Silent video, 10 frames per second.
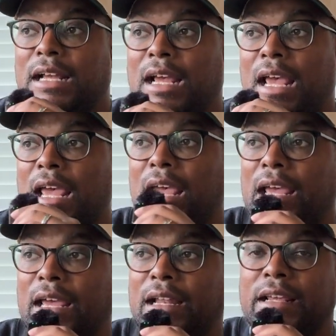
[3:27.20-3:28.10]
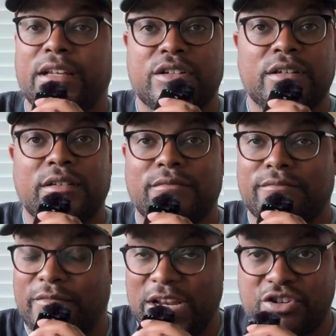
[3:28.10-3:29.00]
And
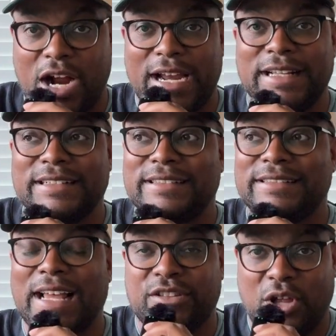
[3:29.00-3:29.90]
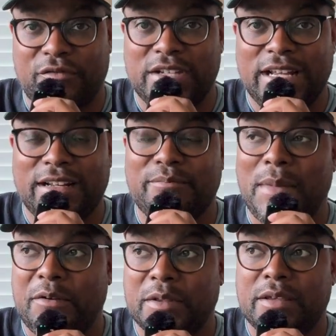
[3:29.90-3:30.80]
they tried it. They loved it.
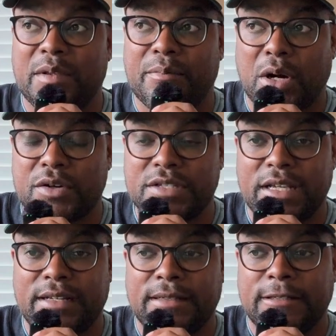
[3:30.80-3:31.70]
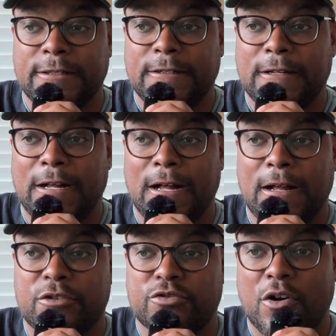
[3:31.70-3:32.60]
Met with them in person.
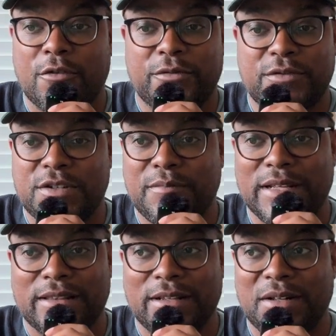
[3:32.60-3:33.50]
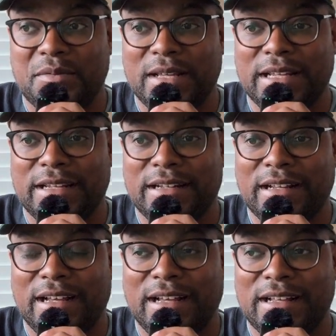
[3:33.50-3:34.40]
Drove to meet them, and
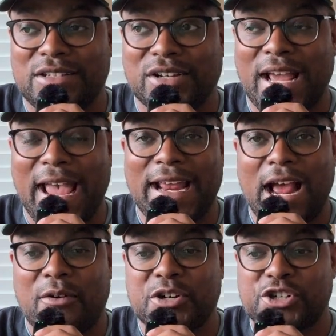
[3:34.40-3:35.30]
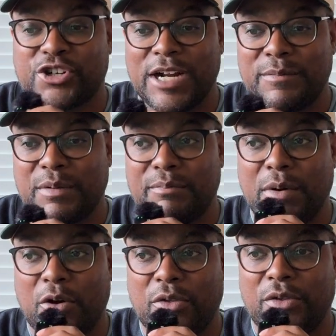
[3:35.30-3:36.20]
it took an 8-hour trip.
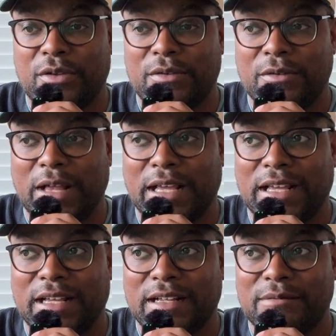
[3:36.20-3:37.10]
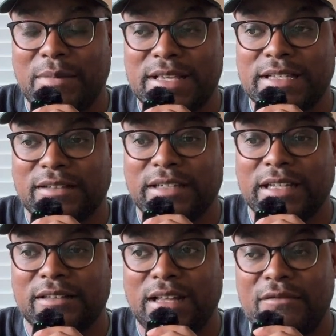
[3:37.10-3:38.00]
Both like basically
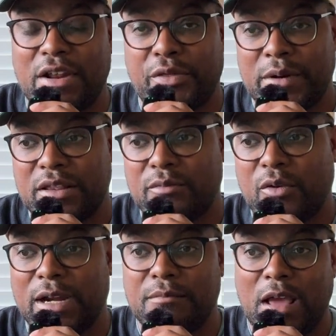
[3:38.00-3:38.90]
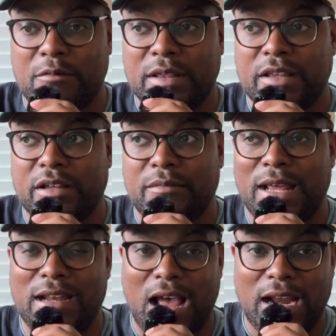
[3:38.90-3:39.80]
left at 3 in the morning, met with them
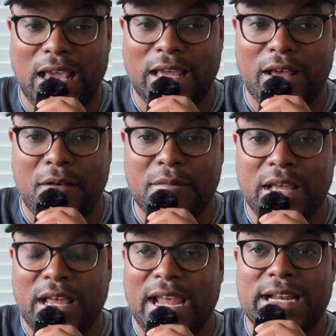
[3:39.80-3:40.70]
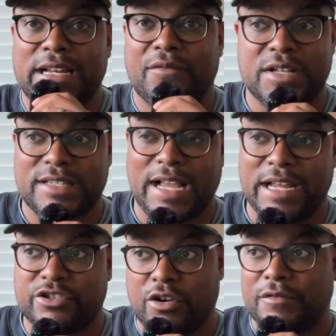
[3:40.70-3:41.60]
at 9 a.m. in a different
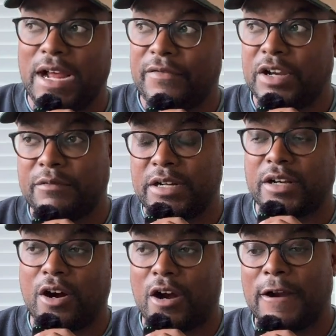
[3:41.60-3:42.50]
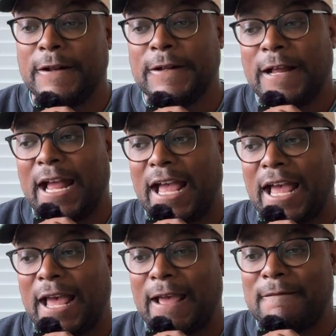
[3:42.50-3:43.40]
state, drove down there, rented a car,
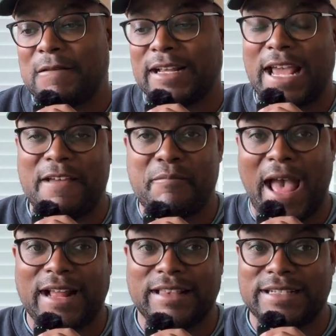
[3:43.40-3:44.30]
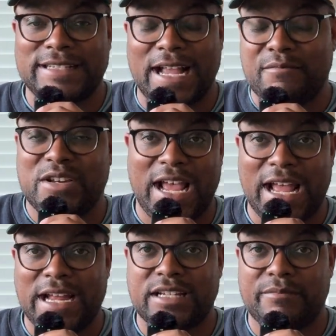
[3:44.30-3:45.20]
and came back the same
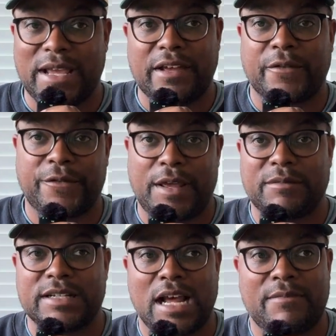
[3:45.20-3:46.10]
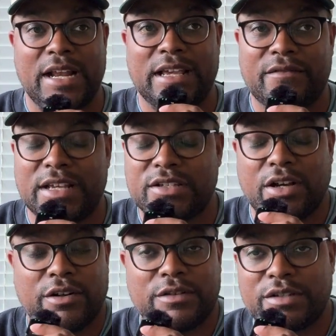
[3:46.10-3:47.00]
day to make it for family time that evening.
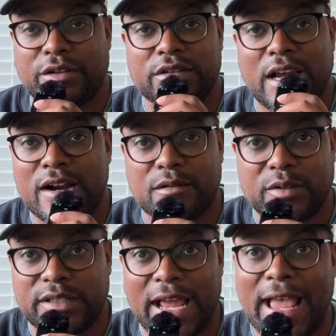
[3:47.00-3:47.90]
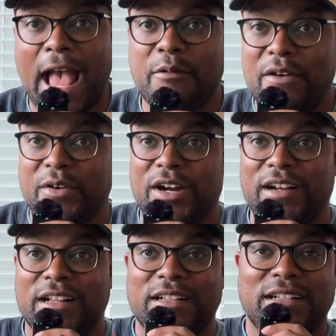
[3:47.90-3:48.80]
So it was a terrible day. However,
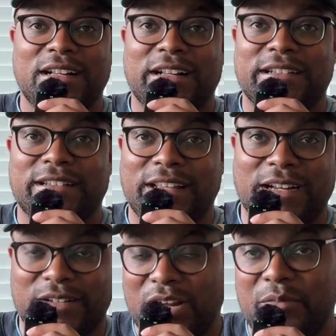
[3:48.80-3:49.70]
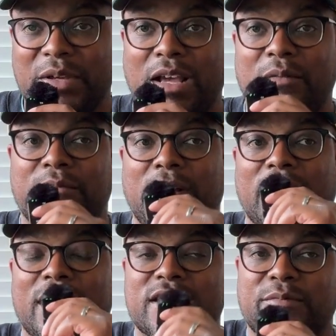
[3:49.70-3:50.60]
they're going to become a
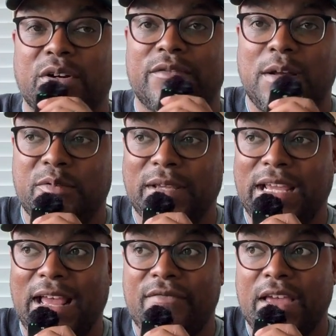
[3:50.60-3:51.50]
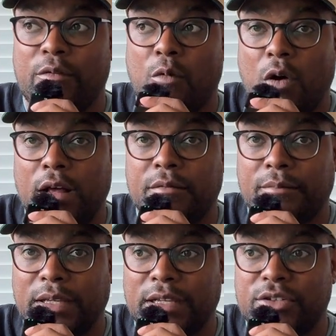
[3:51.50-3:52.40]
customer of Double Me, and they want
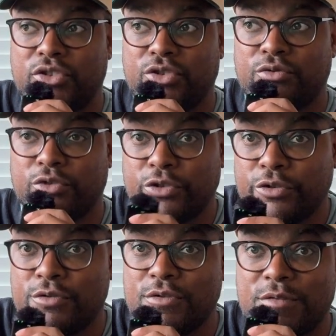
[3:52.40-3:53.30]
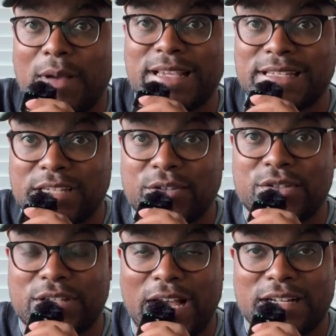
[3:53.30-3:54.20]
me to use my skill
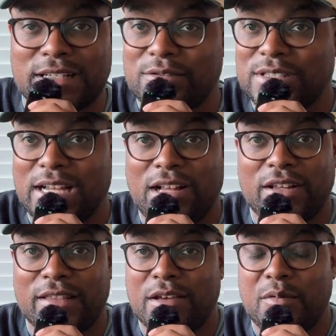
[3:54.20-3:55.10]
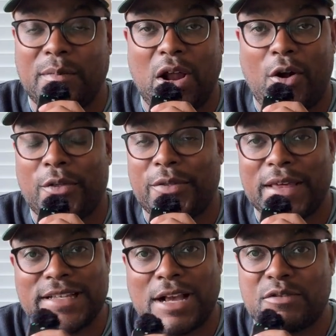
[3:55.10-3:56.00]
set, because I was telling them about all the
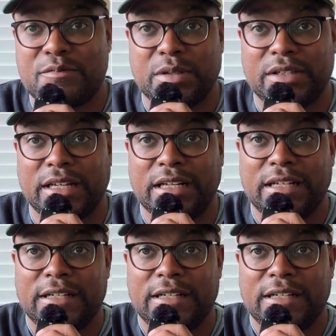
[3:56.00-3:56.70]
things I was building.